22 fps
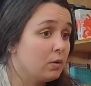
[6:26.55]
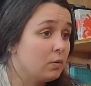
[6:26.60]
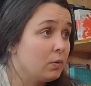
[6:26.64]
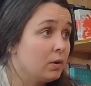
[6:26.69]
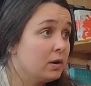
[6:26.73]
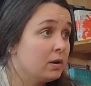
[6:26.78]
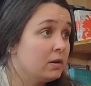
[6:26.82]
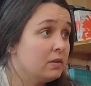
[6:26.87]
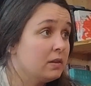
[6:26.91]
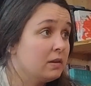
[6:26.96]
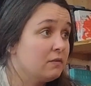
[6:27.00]
Where
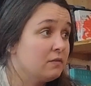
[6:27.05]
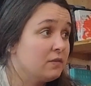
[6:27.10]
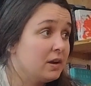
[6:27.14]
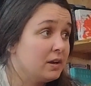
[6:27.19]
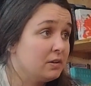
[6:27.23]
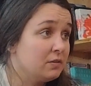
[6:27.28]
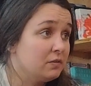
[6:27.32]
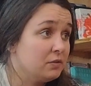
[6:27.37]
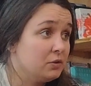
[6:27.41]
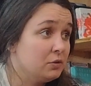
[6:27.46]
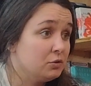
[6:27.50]
can they find
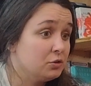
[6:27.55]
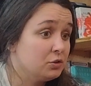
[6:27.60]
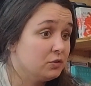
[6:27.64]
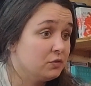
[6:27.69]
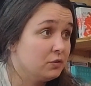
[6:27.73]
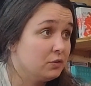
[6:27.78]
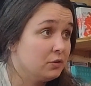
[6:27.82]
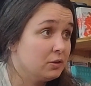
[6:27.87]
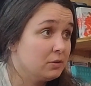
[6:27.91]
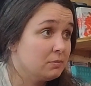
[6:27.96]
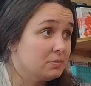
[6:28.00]
a future
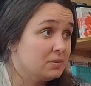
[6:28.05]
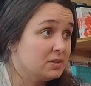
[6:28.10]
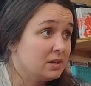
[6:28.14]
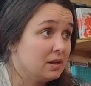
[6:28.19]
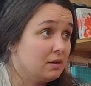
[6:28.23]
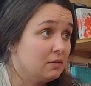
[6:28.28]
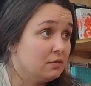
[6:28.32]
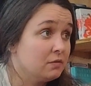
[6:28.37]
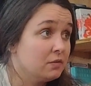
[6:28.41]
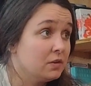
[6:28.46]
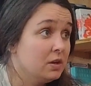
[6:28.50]
for
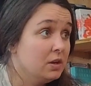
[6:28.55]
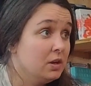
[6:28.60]
themselves?